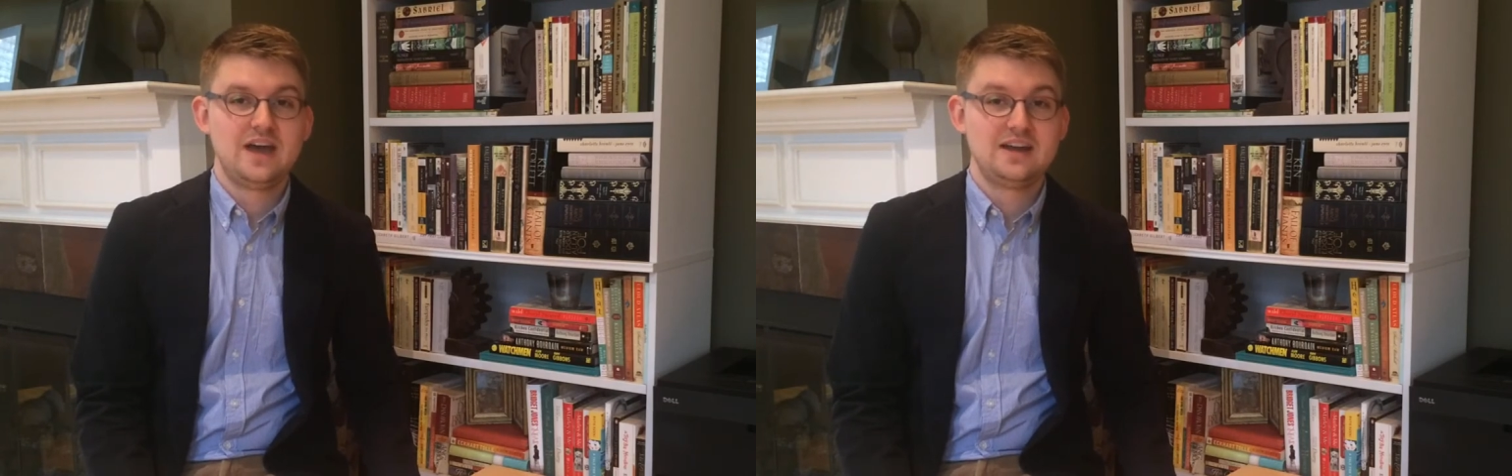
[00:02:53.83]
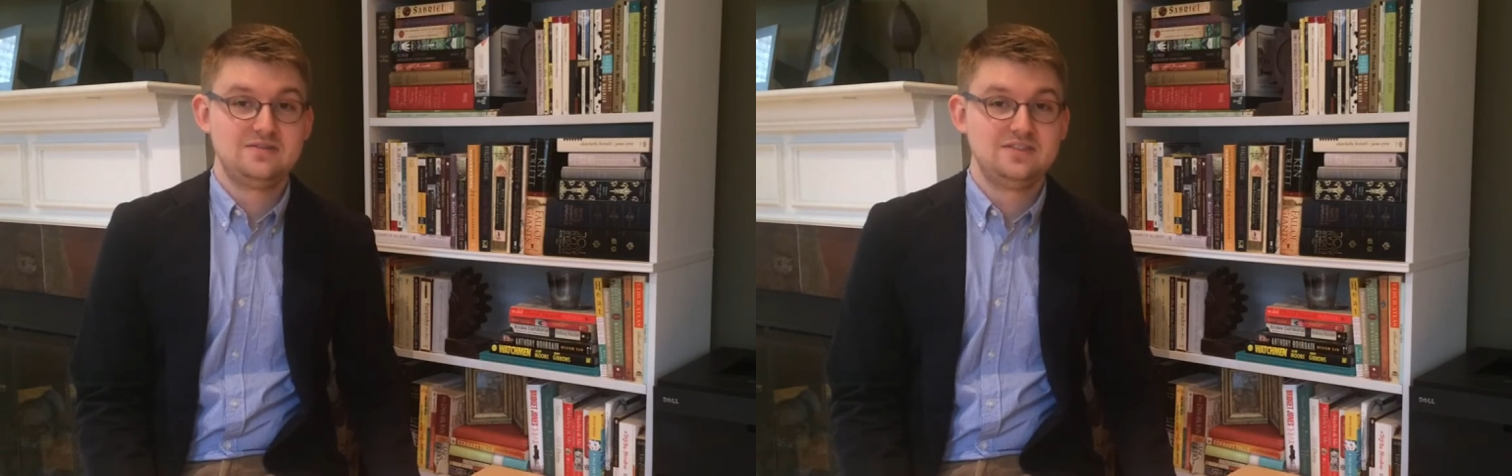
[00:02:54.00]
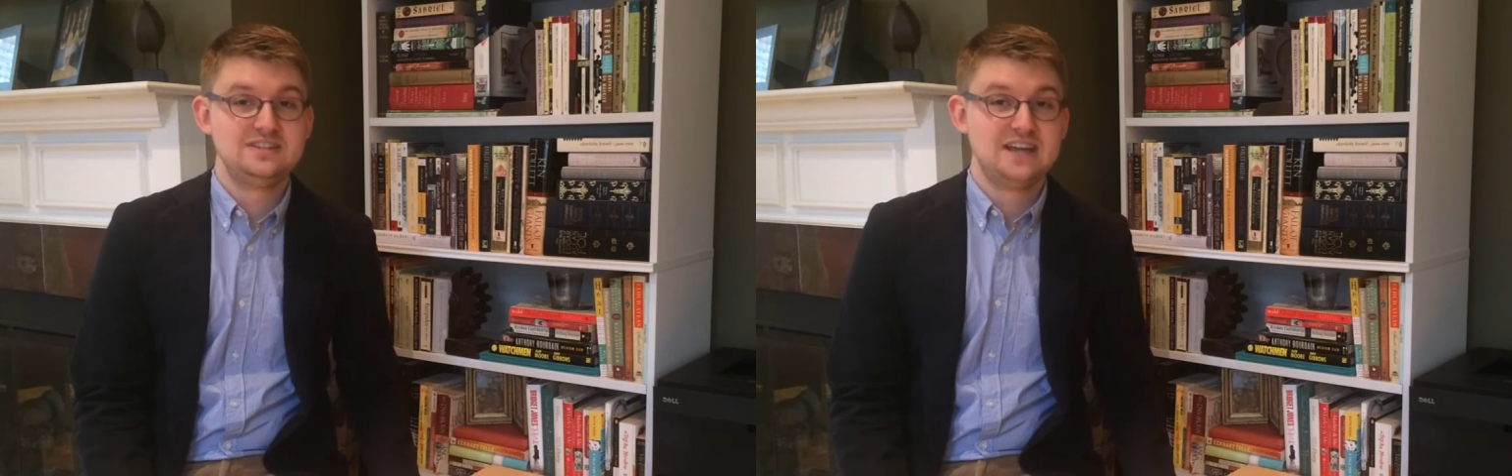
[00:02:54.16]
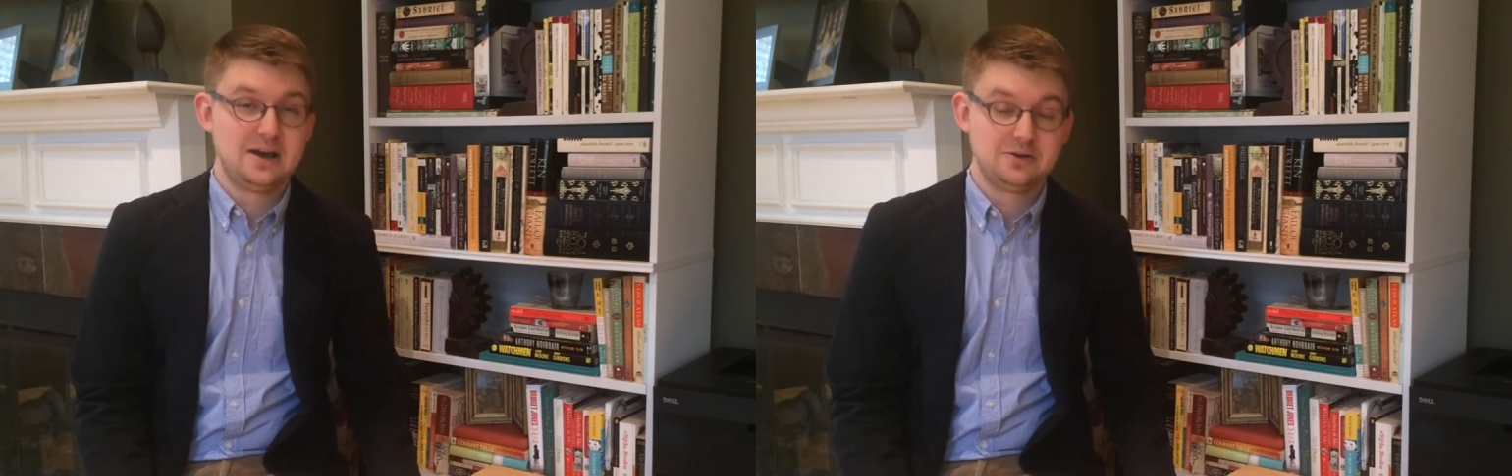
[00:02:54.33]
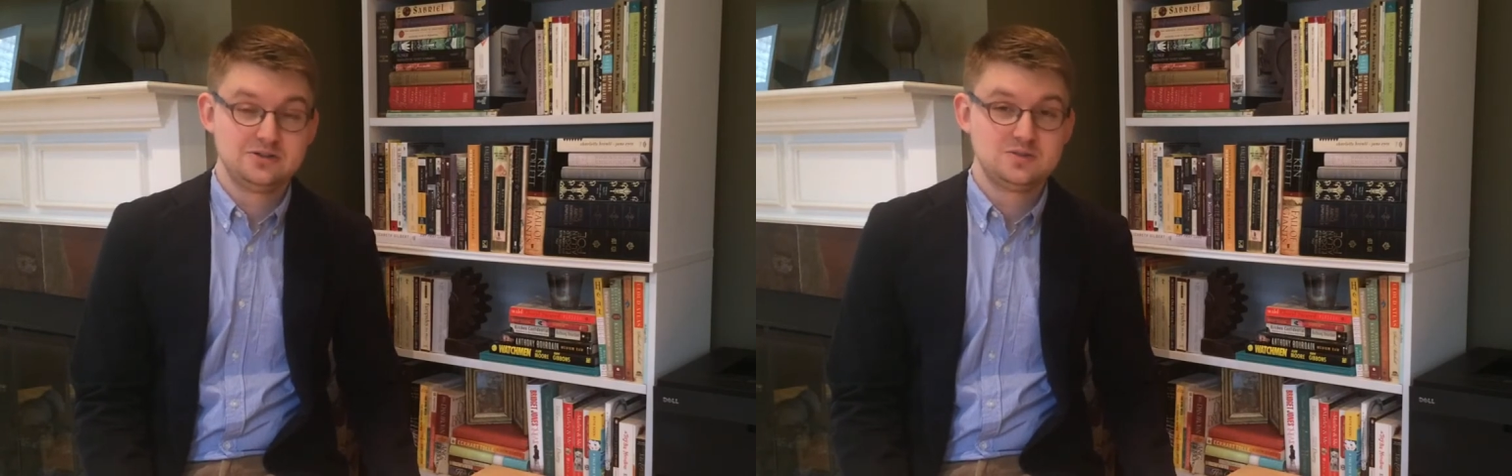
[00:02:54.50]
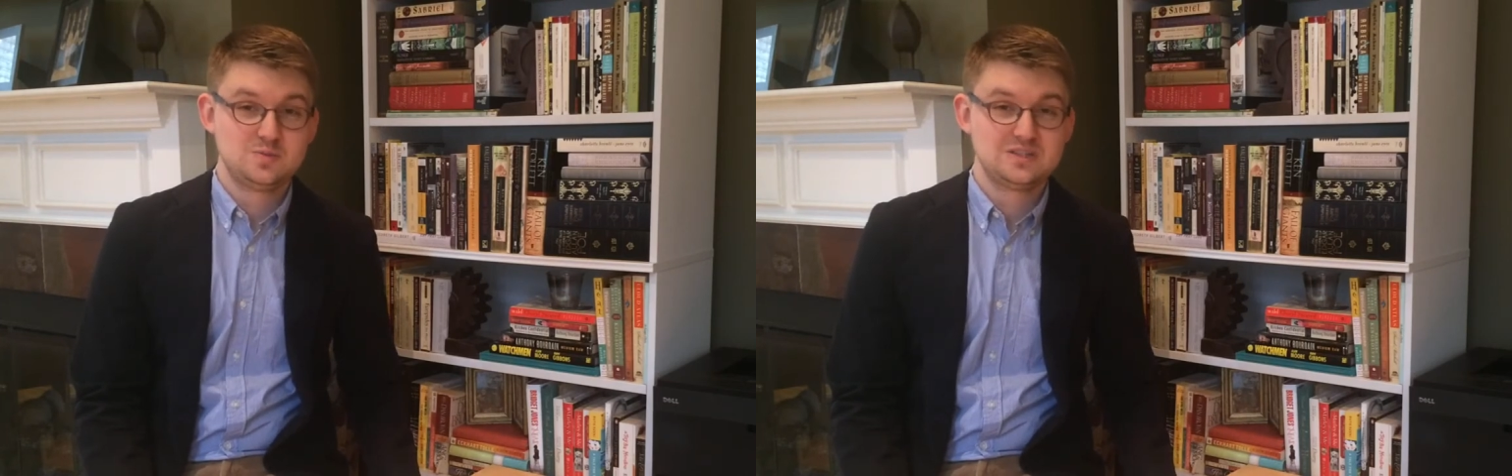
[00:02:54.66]
that of the
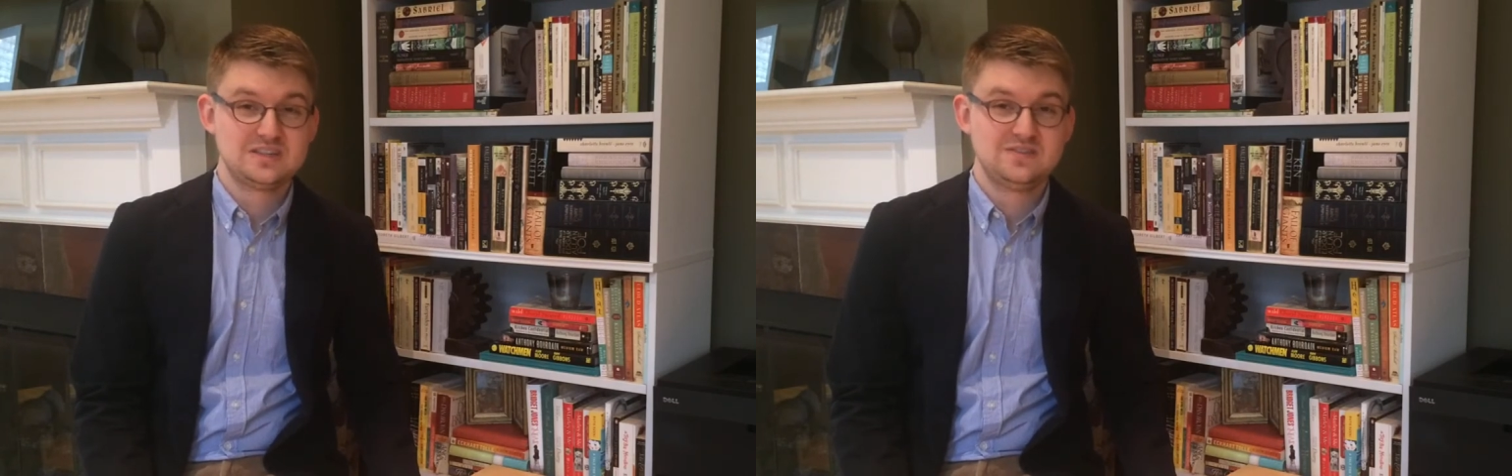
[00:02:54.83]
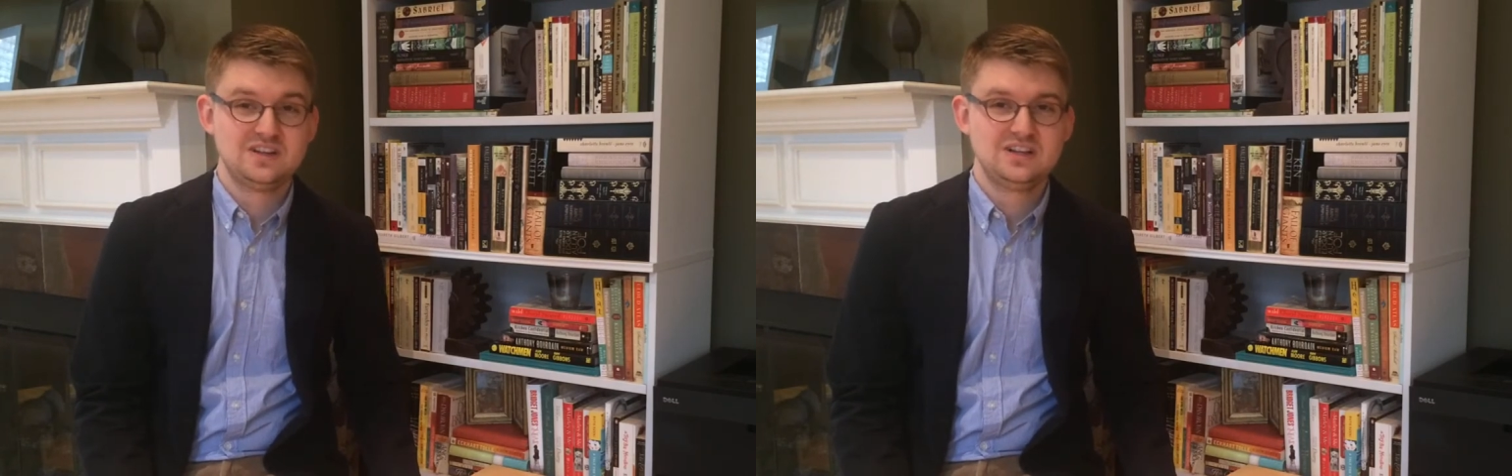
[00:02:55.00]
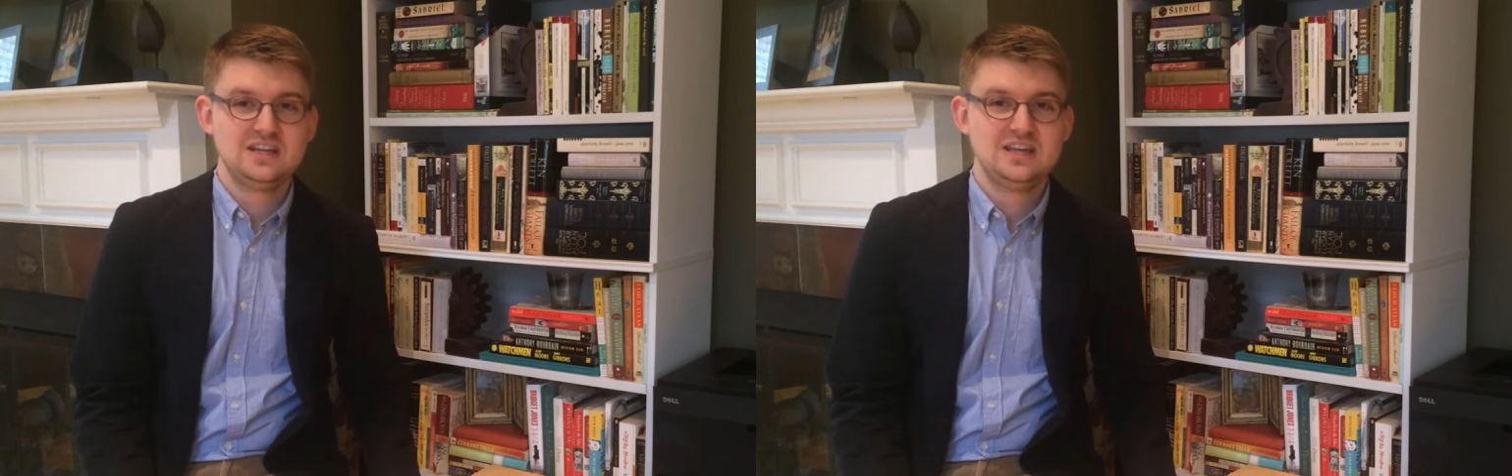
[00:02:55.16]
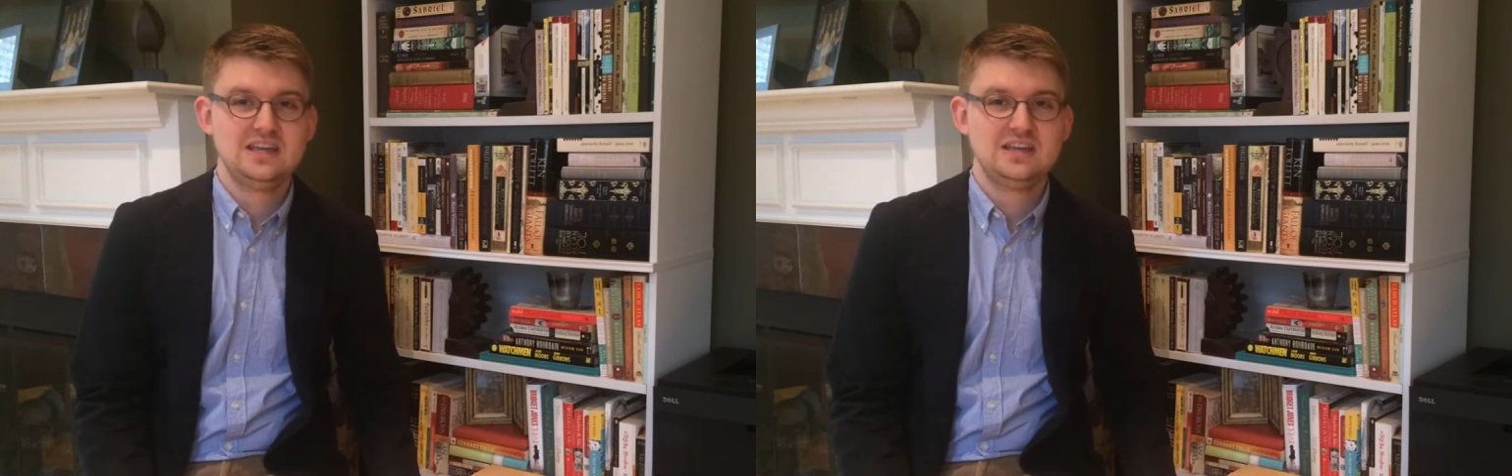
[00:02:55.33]
doubter specifically,